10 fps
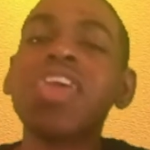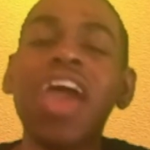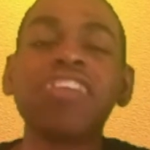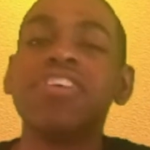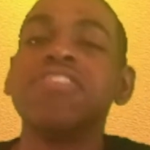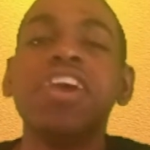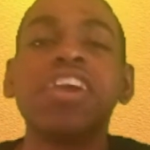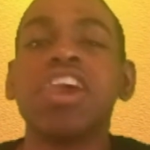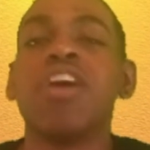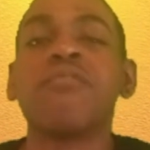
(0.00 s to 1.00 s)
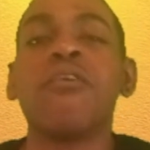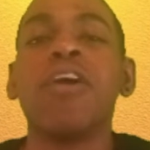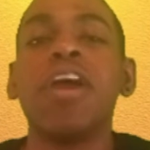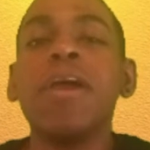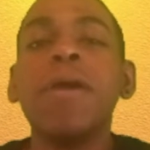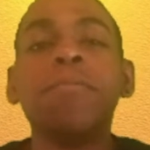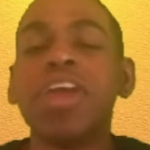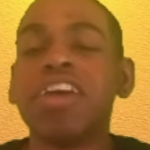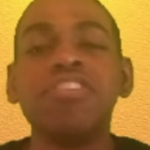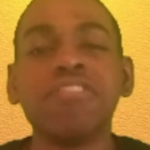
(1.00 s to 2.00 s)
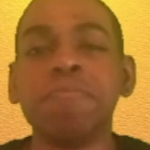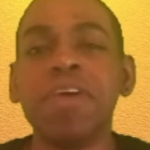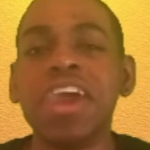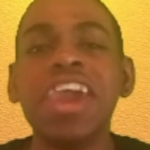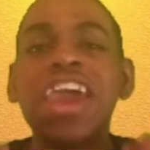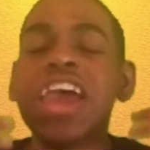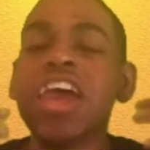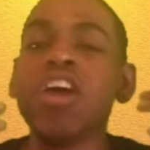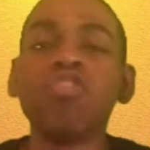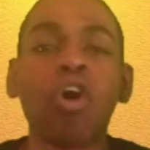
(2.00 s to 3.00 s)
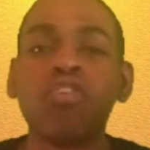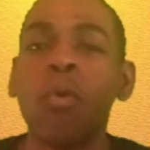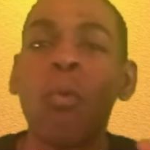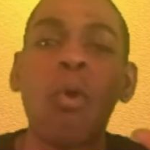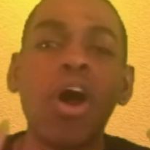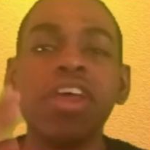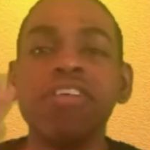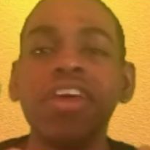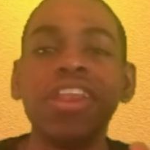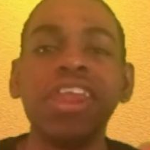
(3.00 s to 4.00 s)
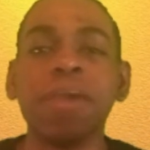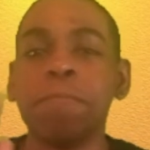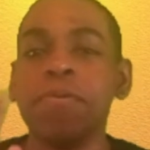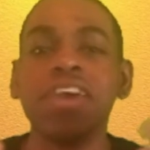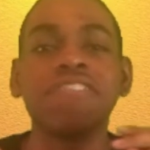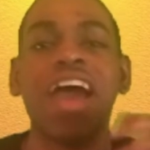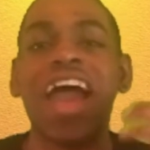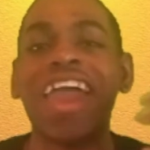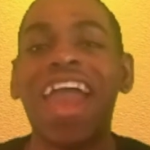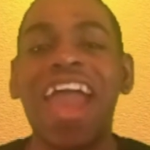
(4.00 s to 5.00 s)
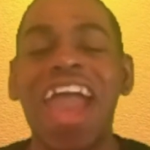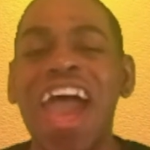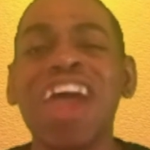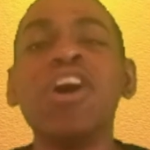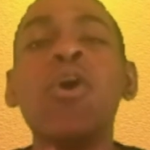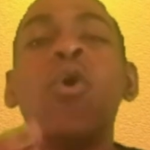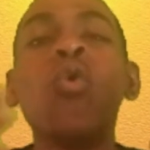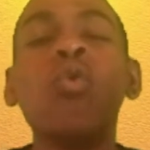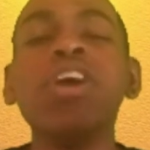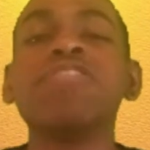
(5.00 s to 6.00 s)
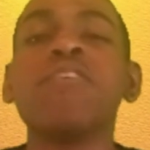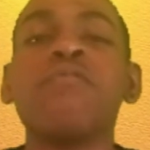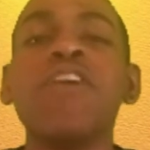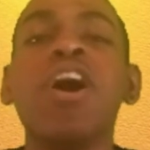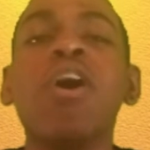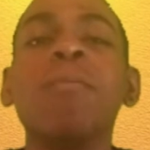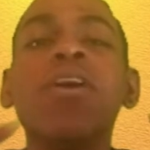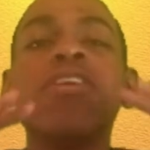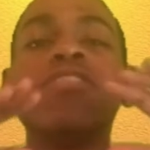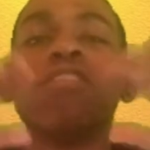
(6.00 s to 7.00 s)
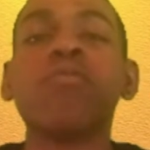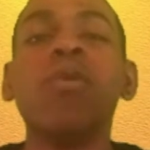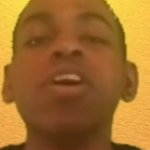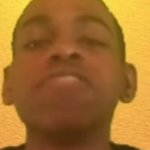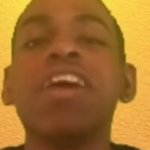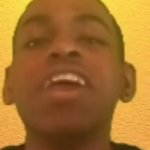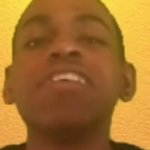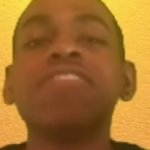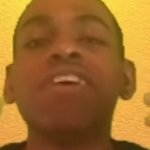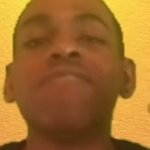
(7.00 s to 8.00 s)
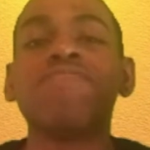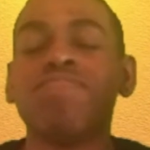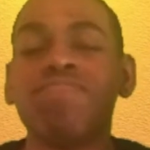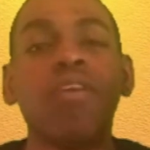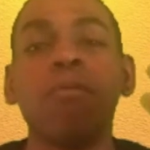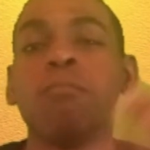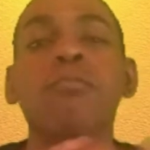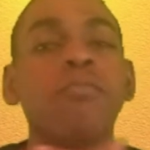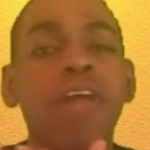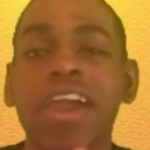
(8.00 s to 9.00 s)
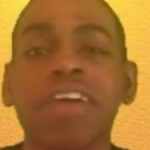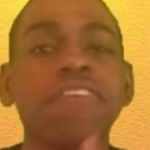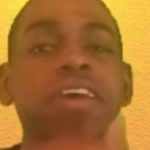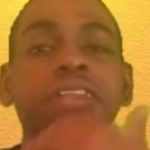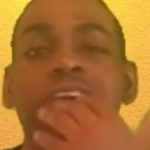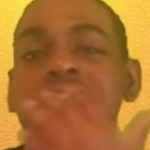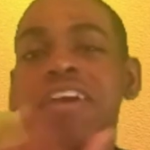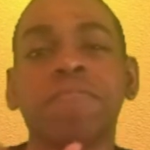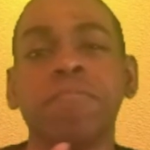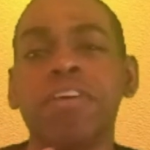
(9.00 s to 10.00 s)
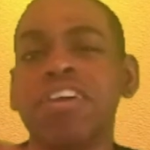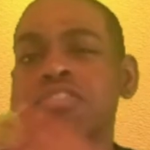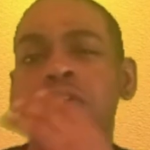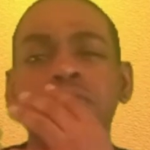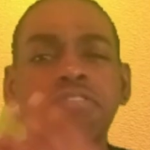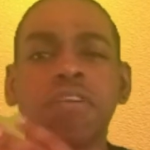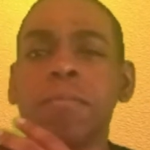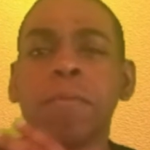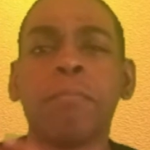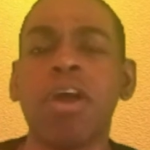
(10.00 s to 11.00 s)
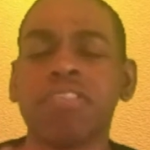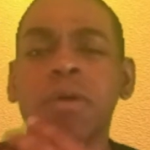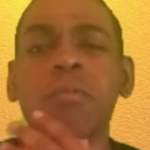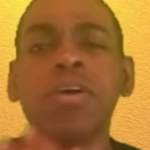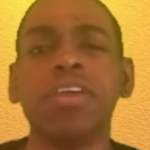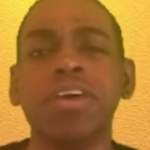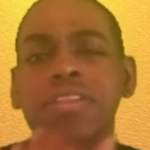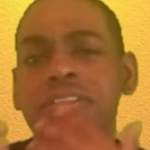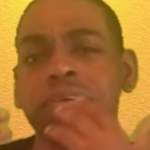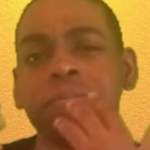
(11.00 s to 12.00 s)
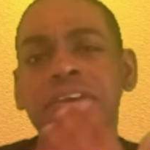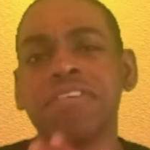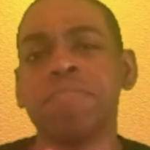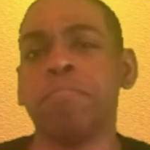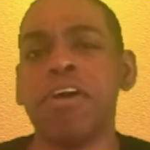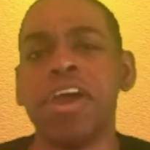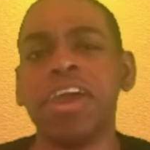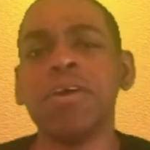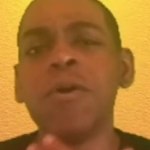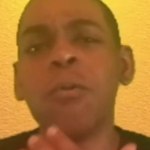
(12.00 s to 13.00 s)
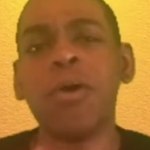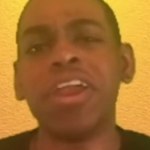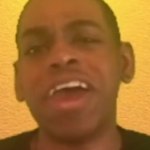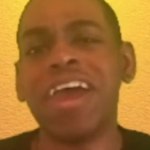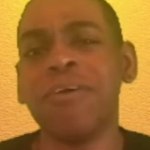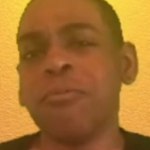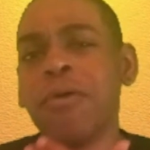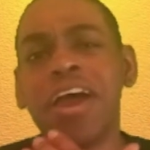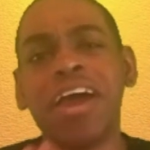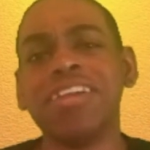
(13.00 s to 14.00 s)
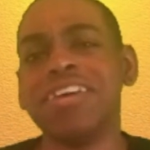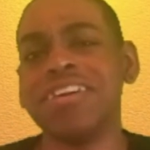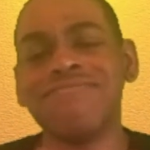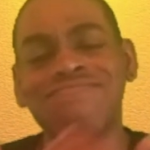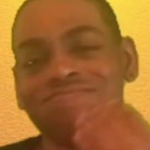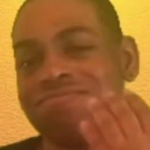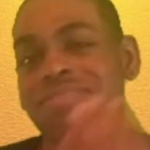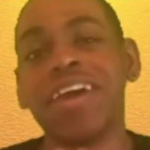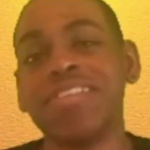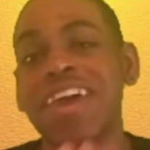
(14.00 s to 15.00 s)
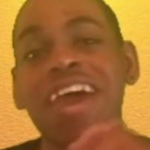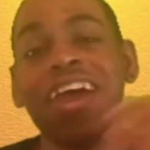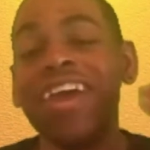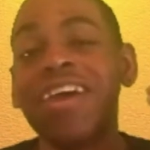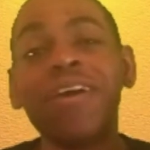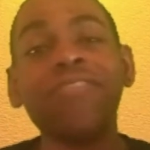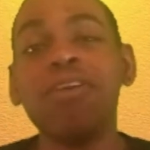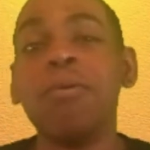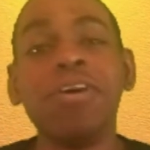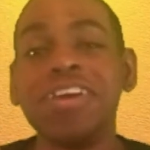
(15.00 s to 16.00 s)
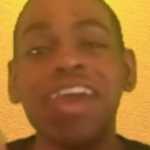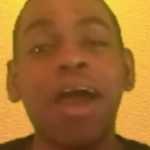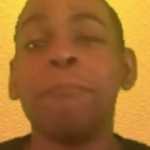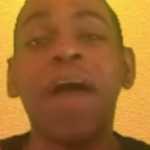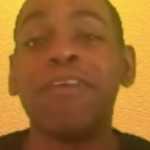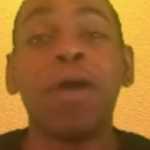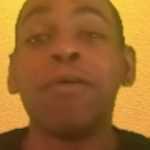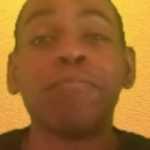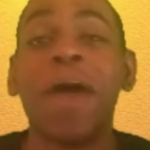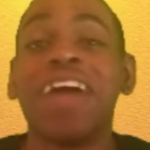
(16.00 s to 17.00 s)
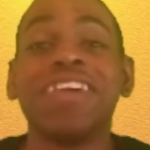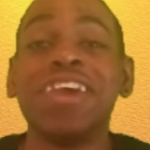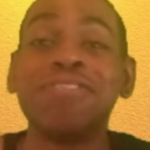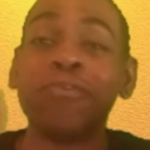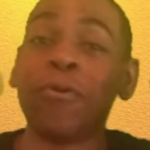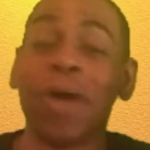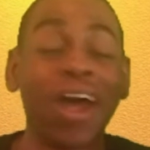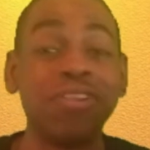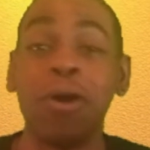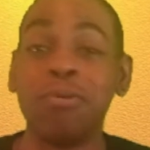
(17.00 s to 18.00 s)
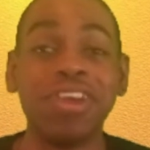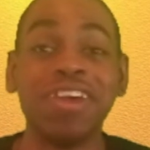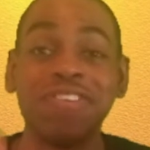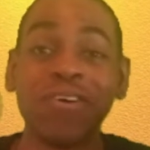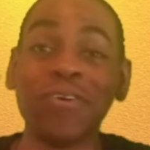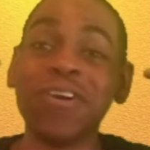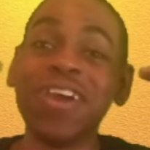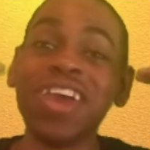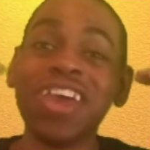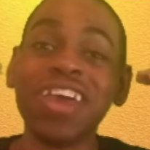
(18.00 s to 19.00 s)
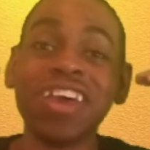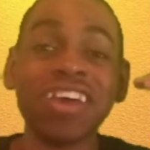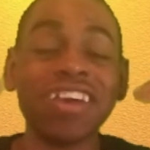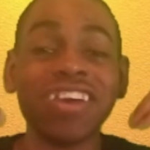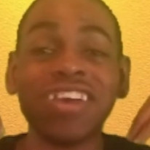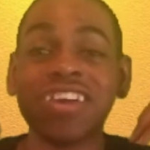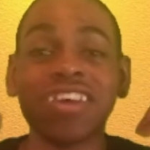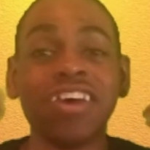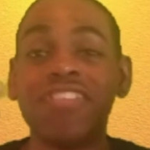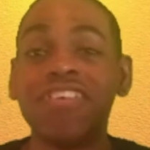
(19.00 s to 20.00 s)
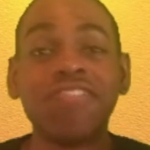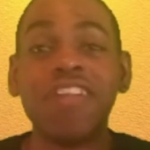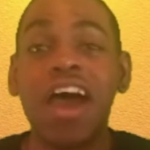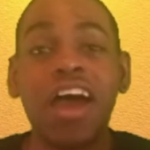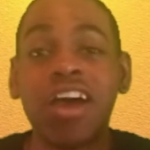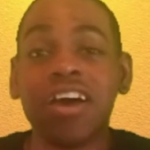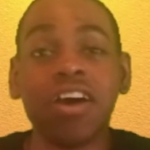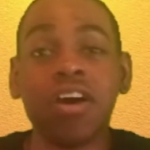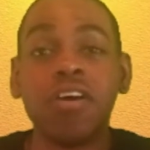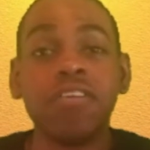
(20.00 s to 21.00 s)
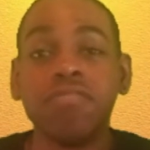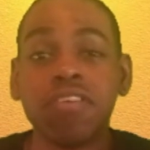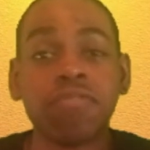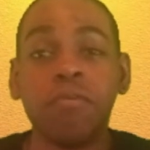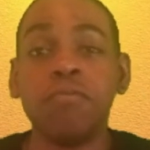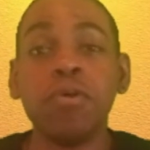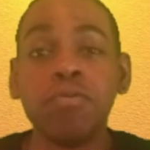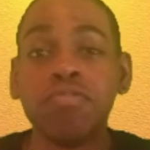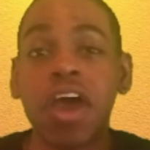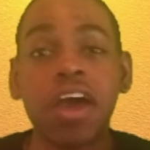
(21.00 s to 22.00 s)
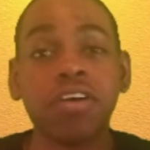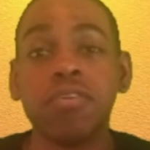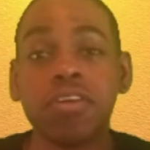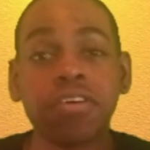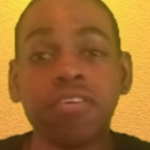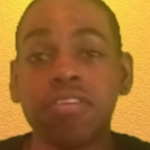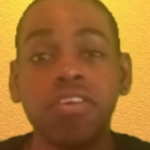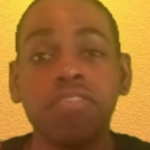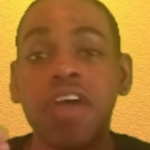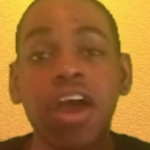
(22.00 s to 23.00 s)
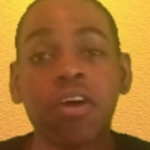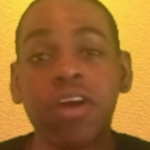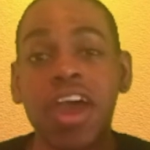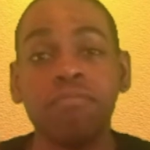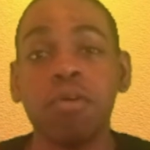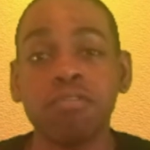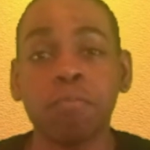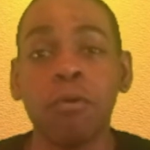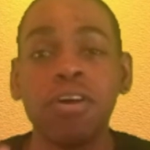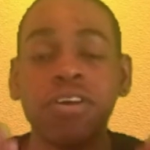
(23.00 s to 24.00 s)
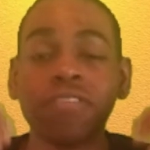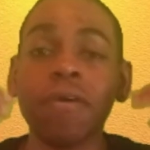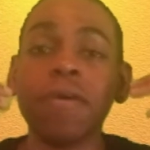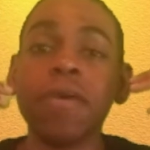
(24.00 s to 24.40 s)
I just didn't care for it, but that's just me. Those are one of the nitpicks I had with the film. That's one of the things. Like I said, the explanation on some of the parts I wanted to be explained. How they like that. Don't want to. I was about to get into it, but I don't need to, because it's not. This review is not gonna have no spoilers.